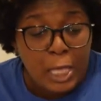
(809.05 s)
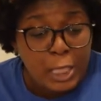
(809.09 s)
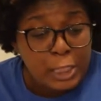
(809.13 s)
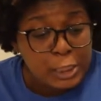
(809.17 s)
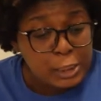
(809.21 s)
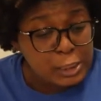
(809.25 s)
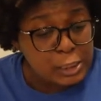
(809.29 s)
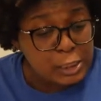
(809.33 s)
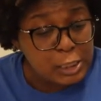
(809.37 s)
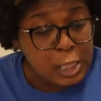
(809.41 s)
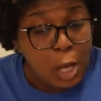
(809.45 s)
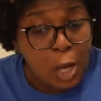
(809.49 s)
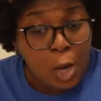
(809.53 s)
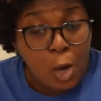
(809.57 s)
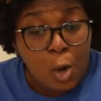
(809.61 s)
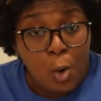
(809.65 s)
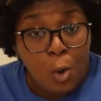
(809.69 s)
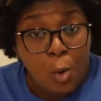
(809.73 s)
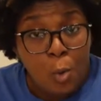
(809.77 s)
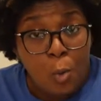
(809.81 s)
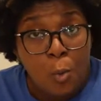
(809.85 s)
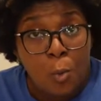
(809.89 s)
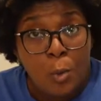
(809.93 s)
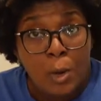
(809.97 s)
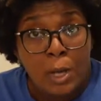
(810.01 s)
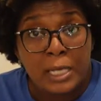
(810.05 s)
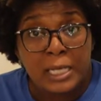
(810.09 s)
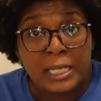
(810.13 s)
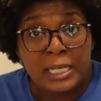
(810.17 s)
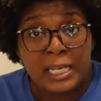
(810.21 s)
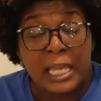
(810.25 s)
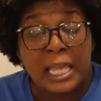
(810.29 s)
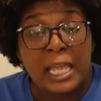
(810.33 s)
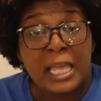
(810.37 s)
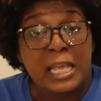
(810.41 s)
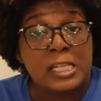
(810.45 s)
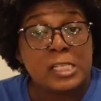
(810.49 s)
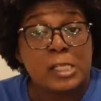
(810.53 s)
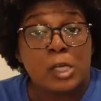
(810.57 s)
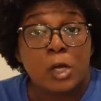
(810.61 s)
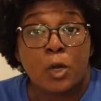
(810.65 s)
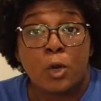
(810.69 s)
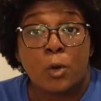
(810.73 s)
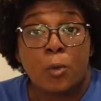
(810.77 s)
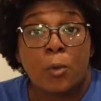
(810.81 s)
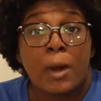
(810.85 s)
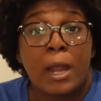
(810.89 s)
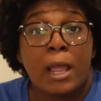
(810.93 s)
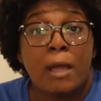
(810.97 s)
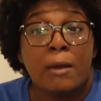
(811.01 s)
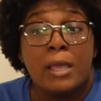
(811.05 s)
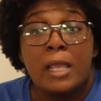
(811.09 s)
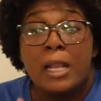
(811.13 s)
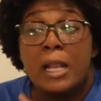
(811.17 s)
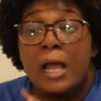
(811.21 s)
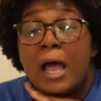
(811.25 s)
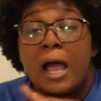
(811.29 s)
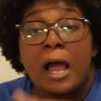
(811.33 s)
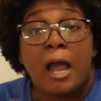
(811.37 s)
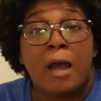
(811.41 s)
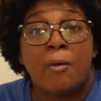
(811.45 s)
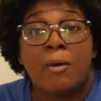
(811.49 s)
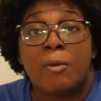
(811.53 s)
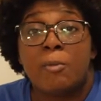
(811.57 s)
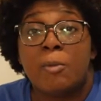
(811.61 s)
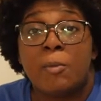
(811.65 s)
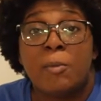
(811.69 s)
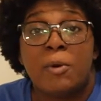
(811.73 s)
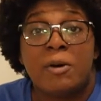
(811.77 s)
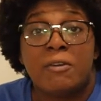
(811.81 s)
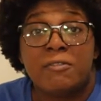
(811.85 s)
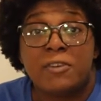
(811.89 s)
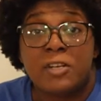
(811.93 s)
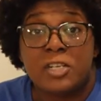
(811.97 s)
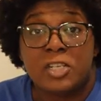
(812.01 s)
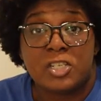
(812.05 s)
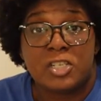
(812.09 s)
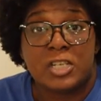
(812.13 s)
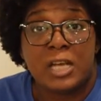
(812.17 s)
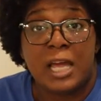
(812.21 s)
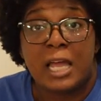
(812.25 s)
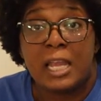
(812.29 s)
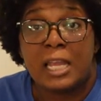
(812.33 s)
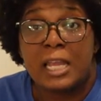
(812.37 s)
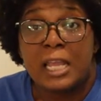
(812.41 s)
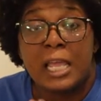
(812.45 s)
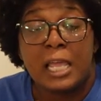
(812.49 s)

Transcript: So Dean is on the ground. He done already been motherfucking shot.